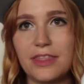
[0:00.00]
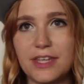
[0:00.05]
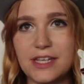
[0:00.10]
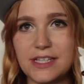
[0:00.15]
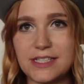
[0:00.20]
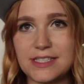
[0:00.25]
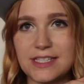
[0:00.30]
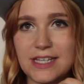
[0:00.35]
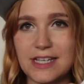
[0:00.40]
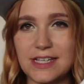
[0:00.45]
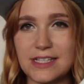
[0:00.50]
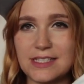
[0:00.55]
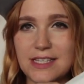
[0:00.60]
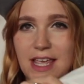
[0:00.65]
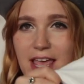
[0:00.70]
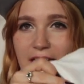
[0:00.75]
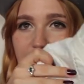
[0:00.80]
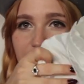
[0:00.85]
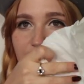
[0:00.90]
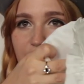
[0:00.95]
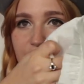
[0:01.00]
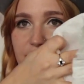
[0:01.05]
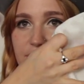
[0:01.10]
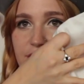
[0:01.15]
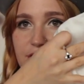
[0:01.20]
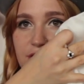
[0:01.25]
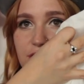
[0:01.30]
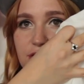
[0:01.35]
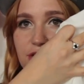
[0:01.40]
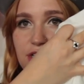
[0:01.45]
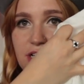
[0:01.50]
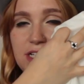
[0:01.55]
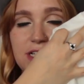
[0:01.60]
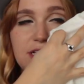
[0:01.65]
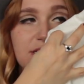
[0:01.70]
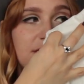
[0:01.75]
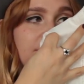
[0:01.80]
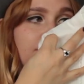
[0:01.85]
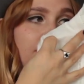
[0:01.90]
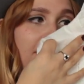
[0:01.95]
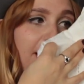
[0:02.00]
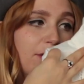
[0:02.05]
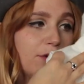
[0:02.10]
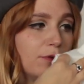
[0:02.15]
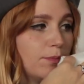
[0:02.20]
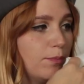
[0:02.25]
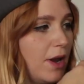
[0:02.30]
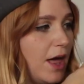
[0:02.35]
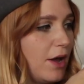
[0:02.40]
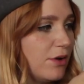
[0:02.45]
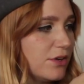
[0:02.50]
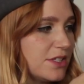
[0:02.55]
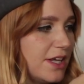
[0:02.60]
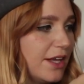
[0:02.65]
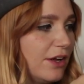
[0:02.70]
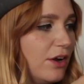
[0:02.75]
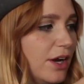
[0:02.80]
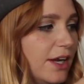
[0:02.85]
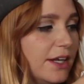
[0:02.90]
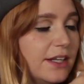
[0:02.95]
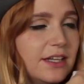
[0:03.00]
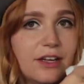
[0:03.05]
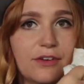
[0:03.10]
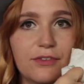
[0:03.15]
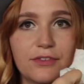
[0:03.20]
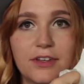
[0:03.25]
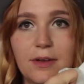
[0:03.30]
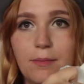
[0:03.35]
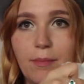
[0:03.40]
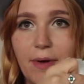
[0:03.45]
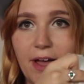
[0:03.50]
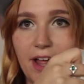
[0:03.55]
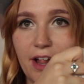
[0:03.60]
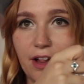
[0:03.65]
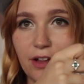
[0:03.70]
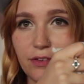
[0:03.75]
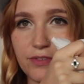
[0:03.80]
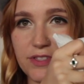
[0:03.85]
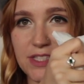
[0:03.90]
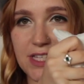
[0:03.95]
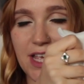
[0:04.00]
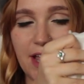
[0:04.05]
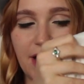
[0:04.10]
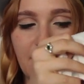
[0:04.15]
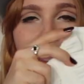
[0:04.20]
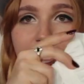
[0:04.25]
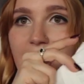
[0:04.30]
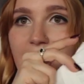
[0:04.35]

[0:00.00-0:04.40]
This is a vintage inspired blouse. I got it gifted by Elfset.